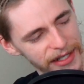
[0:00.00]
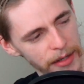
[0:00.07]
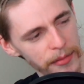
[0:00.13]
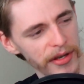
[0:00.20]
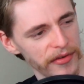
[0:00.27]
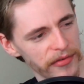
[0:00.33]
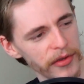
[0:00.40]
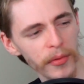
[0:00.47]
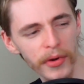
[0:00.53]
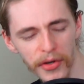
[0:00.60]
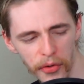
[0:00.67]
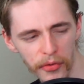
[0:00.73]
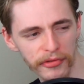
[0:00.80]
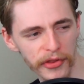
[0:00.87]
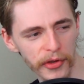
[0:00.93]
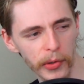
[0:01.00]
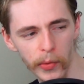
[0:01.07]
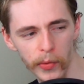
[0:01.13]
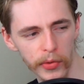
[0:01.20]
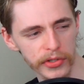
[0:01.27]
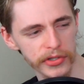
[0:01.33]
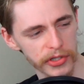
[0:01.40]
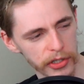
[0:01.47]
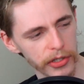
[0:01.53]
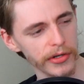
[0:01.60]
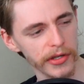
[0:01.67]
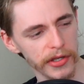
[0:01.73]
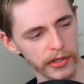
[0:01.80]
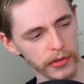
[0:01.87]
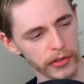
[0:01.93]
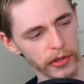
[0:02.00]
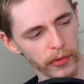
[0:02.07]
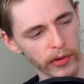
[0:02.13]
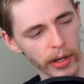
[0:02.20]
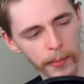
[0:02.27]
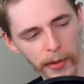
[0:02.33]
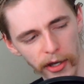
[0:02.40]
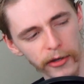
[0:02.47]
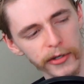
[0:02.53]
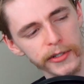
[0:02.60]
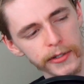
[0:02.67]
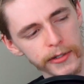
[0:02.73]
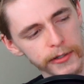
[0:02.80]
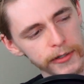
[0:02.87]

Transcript: I mean, if you want to go for the nose, surely you'd do an uppercut.